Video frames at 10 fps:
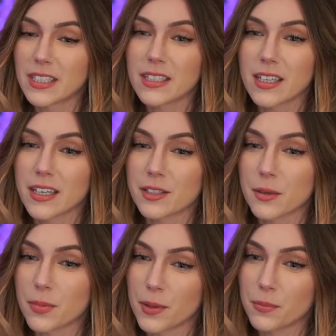Ketchup
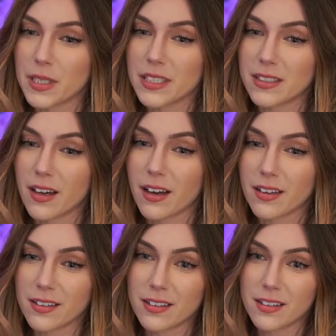on pizza.
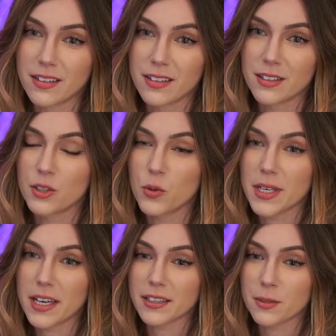Do you eat
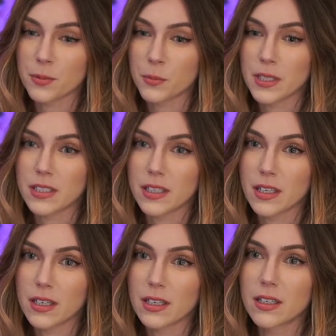ketchup on pizza?